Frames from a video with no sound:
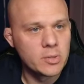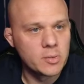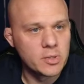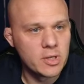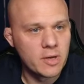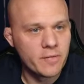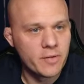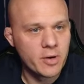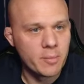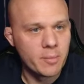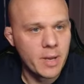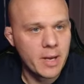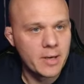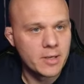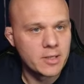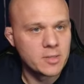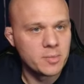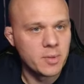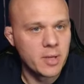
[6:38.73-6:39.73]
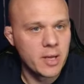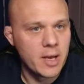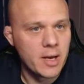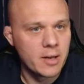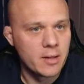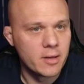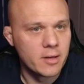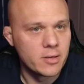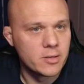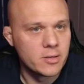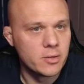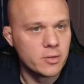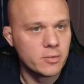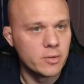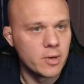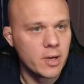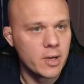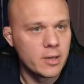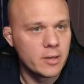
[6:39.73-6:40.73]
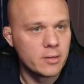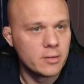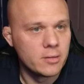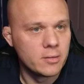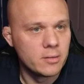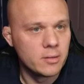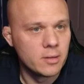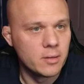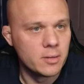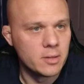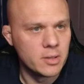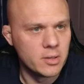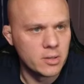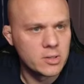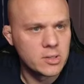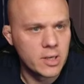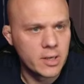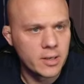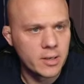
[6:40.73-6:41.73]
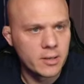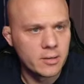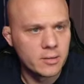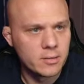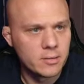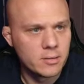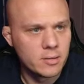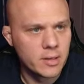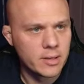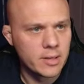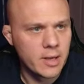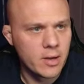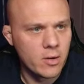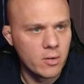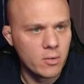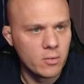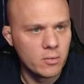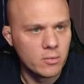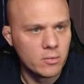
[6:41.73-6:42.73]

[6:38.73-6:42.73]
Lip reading: stuff for your main display out of there too, right? Oh, it looks like it. Like that whole.